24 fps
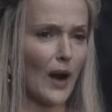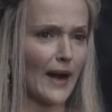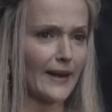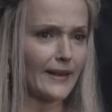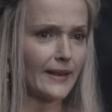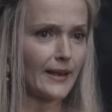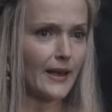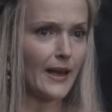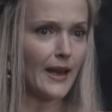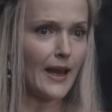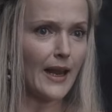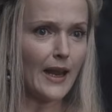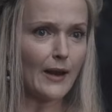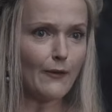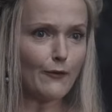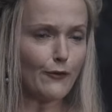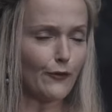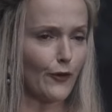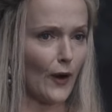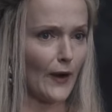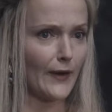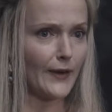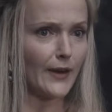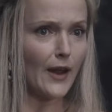right in
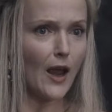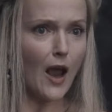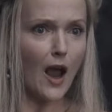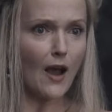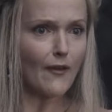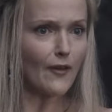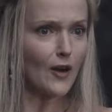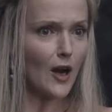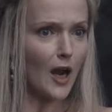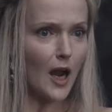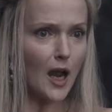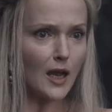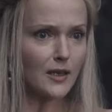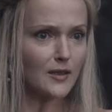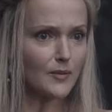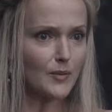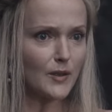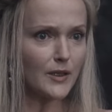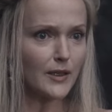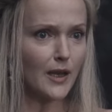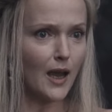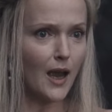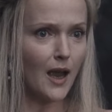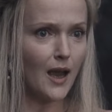front of her
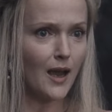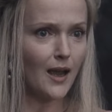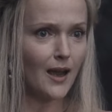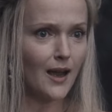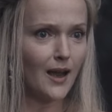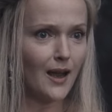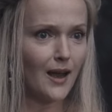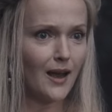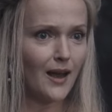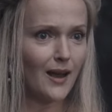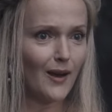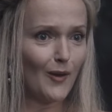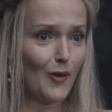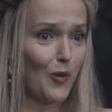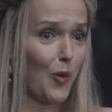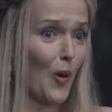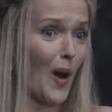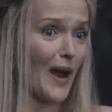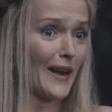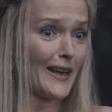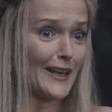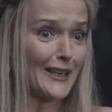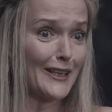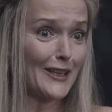husband.
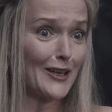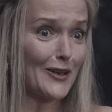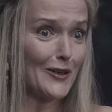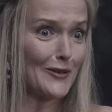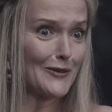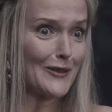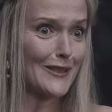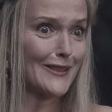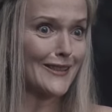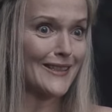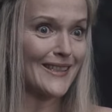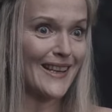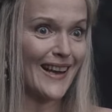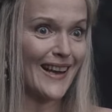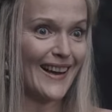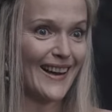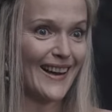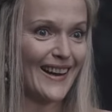What a goose!